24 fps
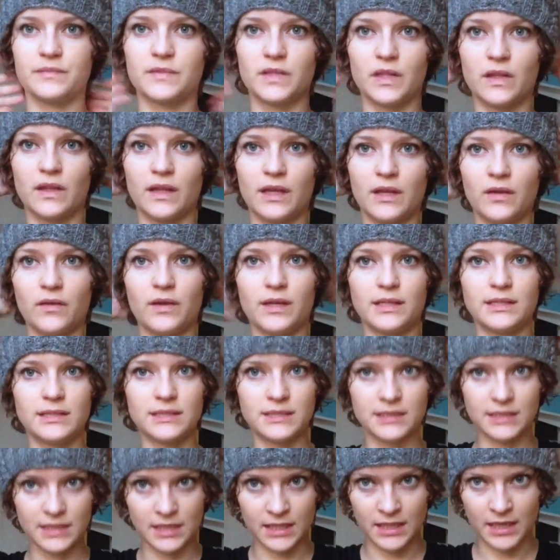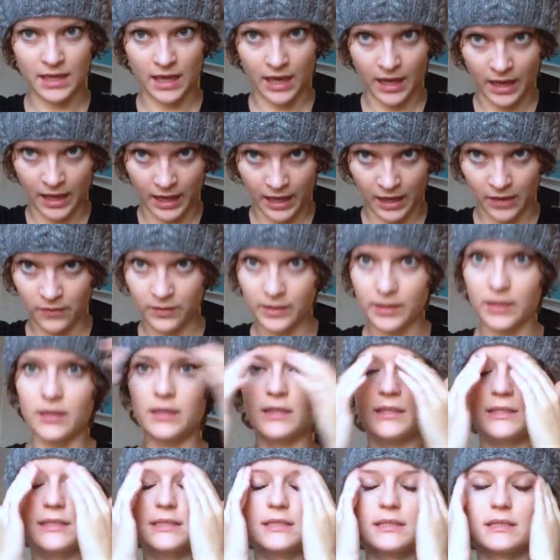so that you can see how it
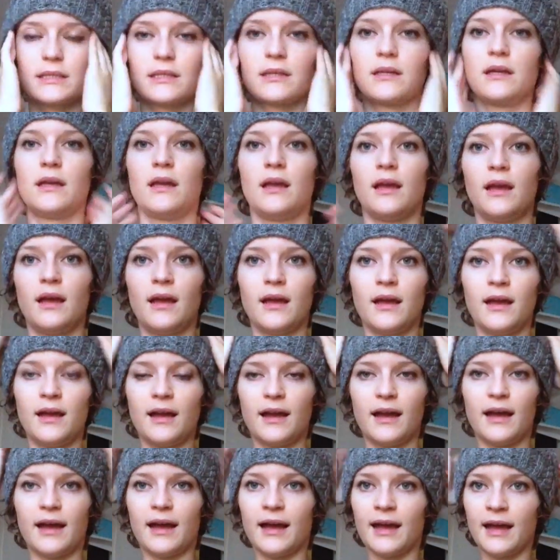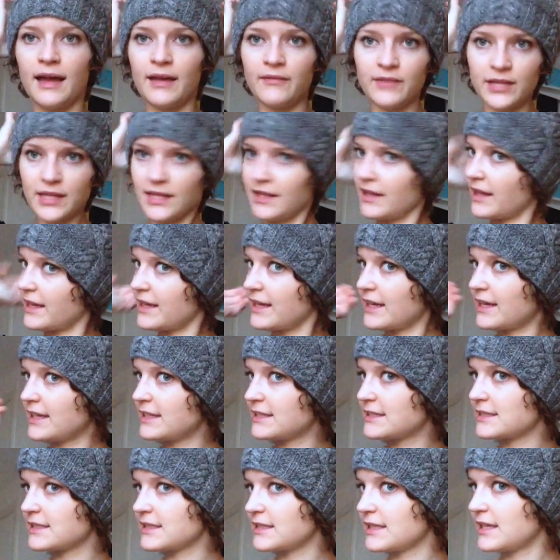looks. I really like
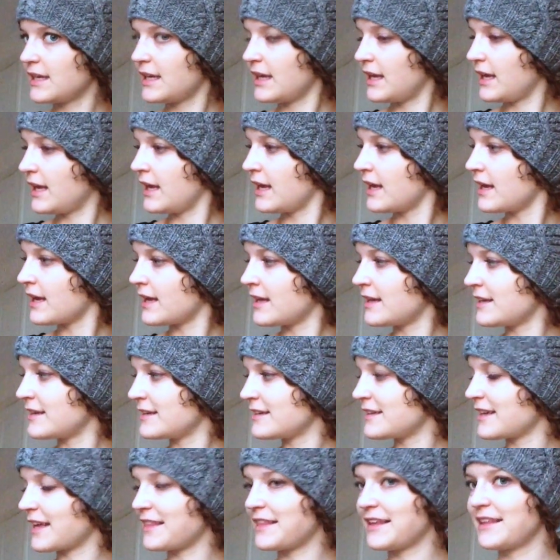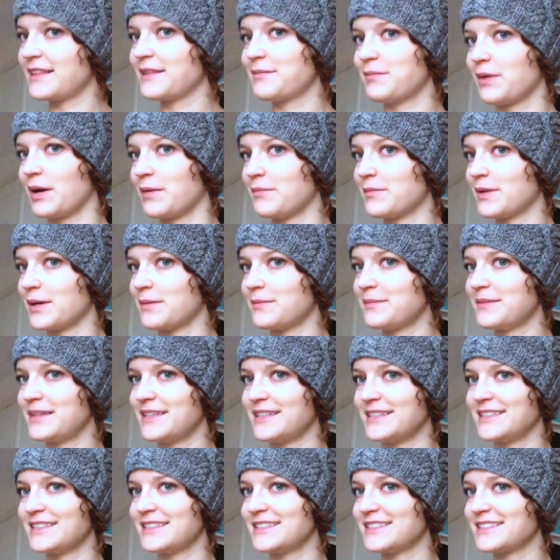it, and I think the pom-pom
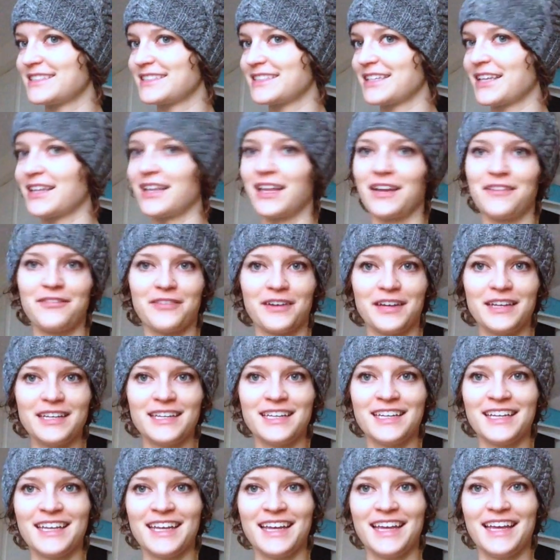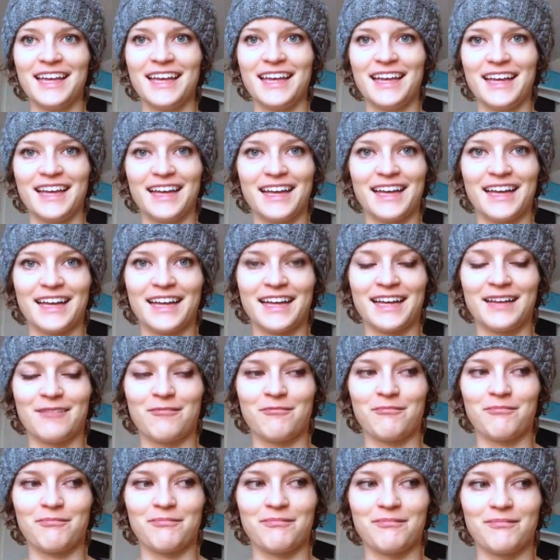is a lot of fun.
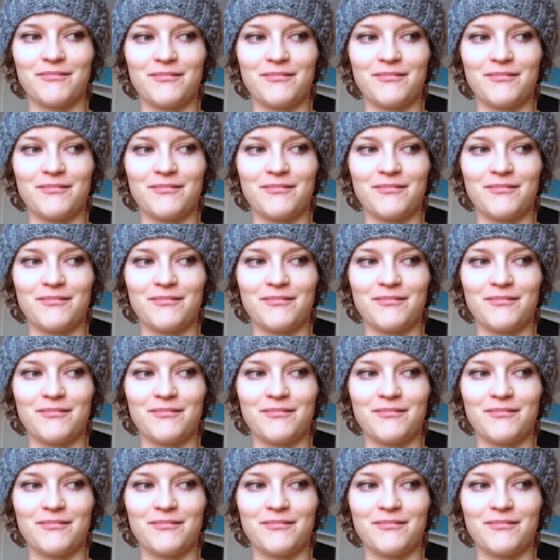I